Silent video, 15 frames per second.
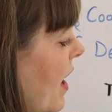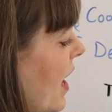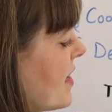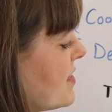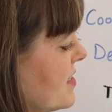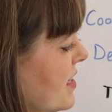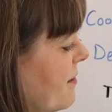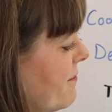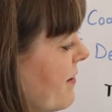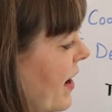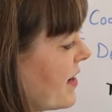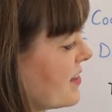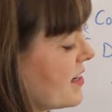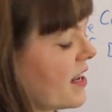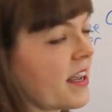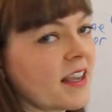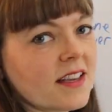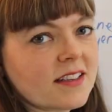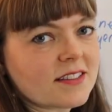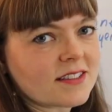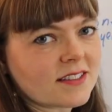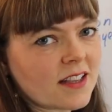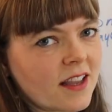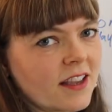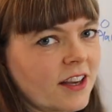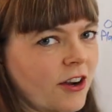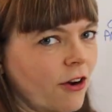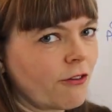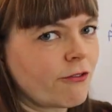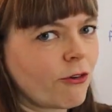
And defect is, you know,